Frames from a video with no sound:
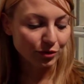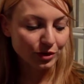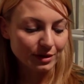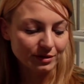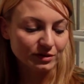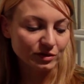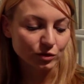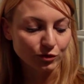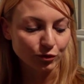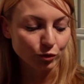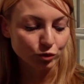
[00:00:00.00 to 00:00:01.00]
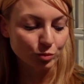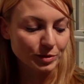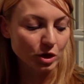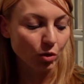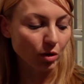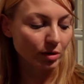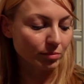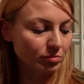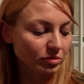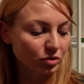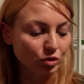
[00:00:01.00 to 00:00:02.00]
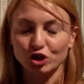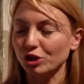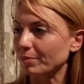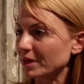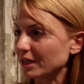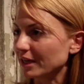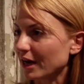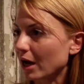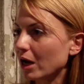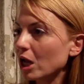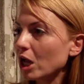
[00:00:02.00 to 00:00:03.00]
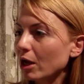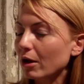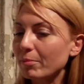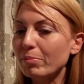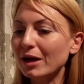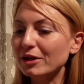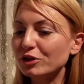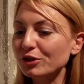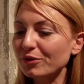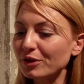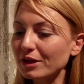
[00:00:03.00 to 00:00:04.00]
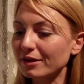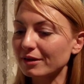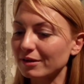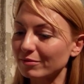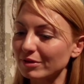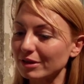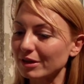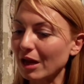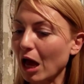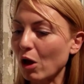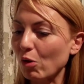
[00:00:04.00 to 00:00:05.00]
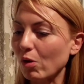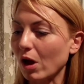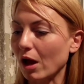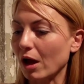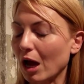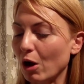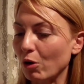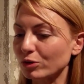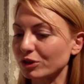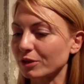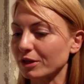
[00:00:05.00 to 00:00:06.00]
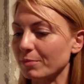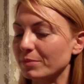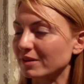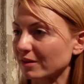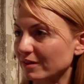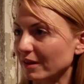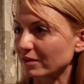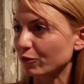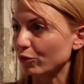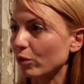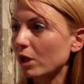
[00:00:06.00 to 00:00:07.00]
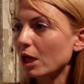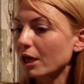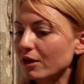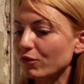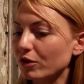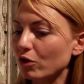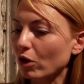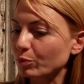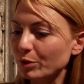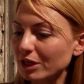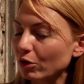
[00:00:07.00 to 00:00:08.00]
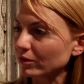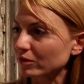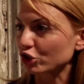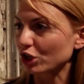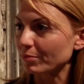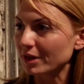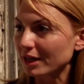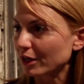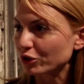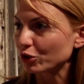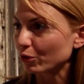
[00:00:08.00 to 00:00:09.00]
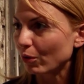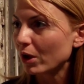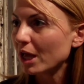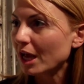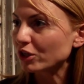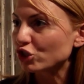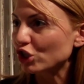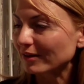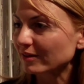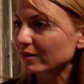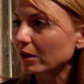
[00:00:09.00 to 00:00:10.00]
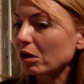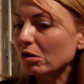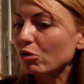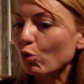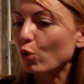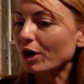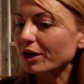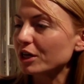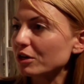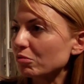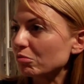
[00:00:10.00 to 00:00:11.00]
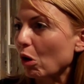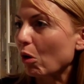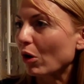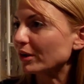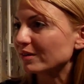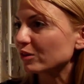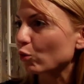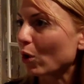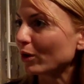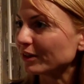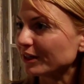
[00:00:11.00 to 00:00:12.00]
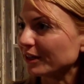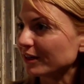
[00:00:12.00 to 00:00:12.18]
think it's useful to be on social media. But do you think now our hotel can be successful even not being on social media at all and just working on its quality?